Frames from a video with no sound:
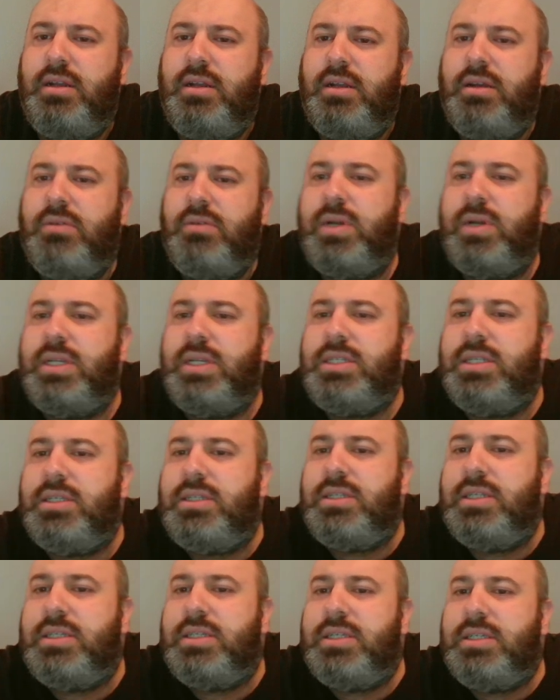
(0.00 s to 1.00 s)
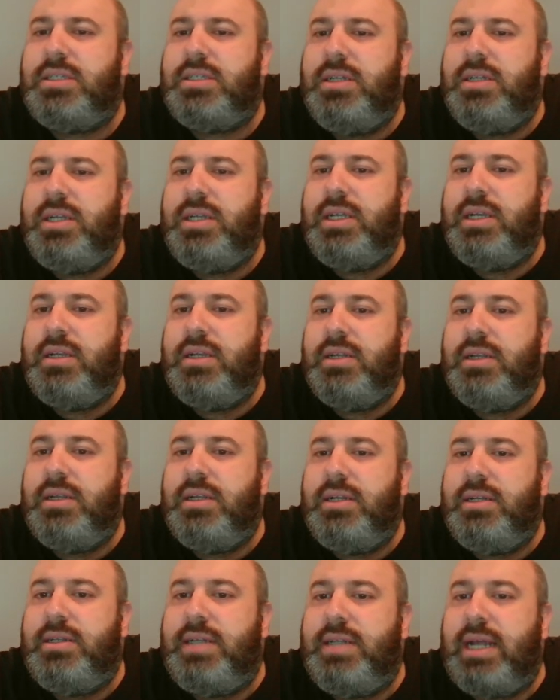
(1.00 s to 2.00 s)
What is this? This is
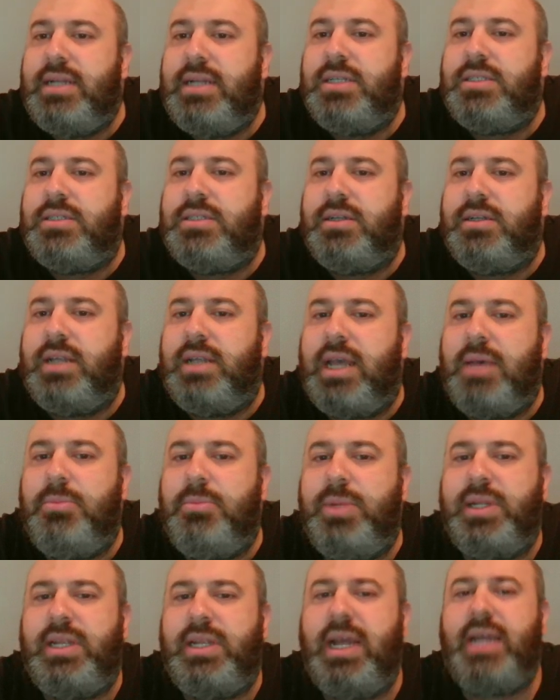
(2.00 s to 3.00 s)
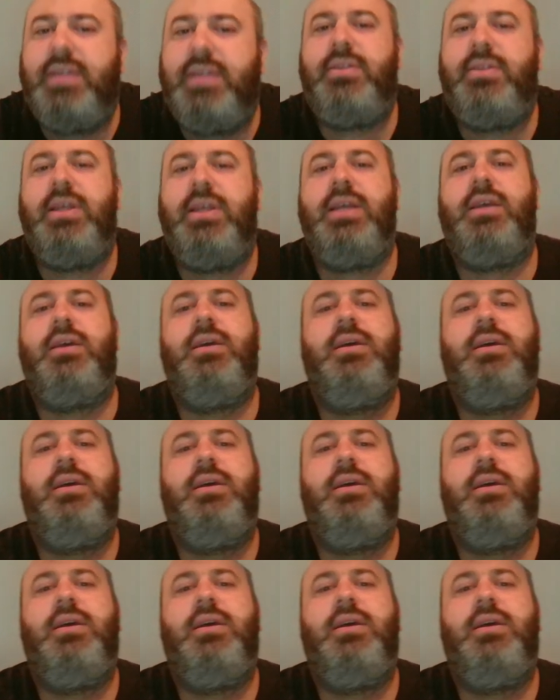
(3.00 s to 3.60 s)
Tennison Gambit. Yeah, I think